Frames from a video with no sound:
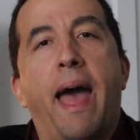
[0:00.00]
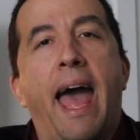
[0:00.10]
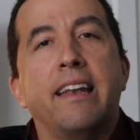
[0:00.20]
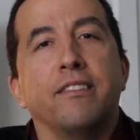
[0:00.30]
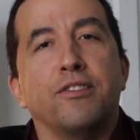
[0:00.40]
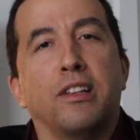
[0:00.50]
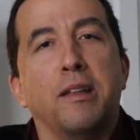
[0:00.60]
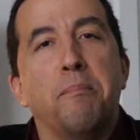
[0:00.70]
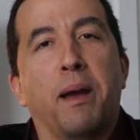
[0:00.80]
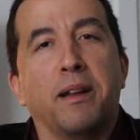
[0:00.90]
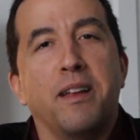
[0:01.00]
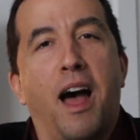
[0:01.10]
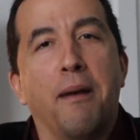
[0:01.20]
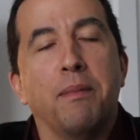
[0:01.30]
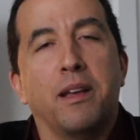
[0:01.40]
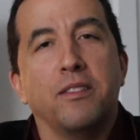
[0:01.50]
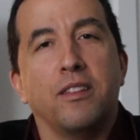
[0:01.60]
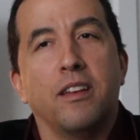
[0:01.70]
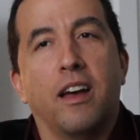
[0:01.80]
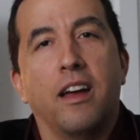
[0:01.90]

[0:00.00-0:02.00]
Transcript: Patton's Olympic time, because